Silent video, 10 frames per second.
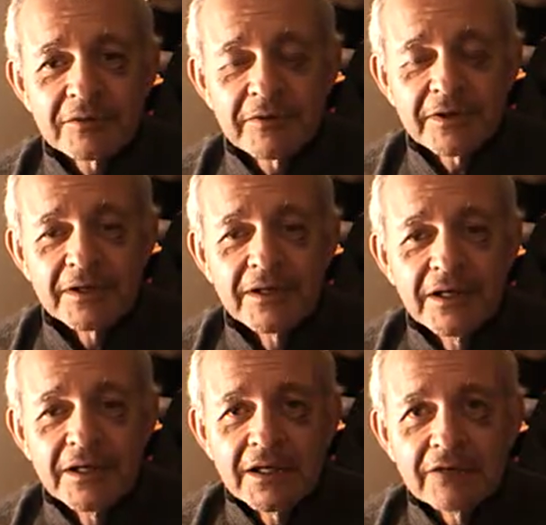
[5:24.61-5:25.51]
but
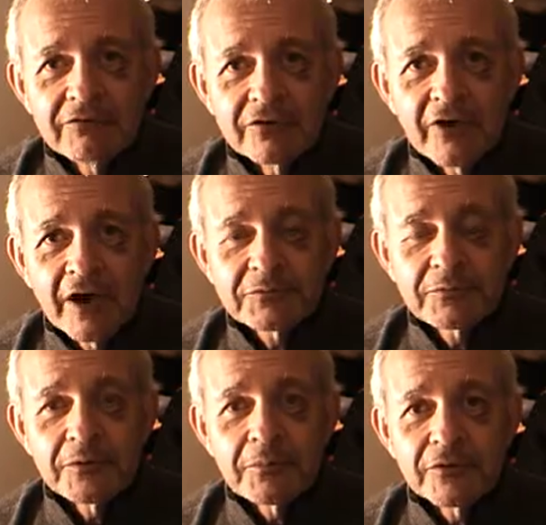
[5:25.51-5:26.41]
if you
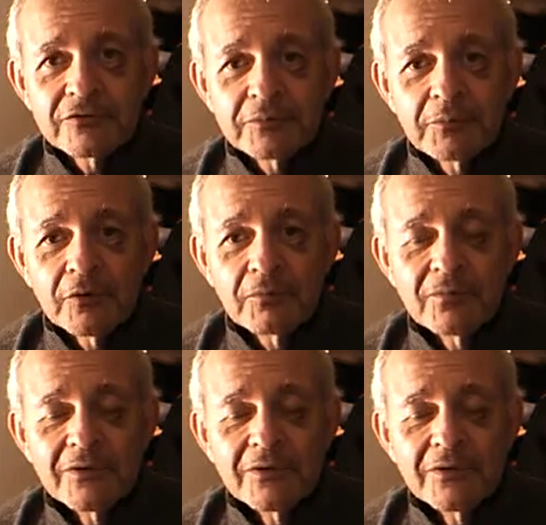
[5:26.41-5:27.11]
grasp the principle,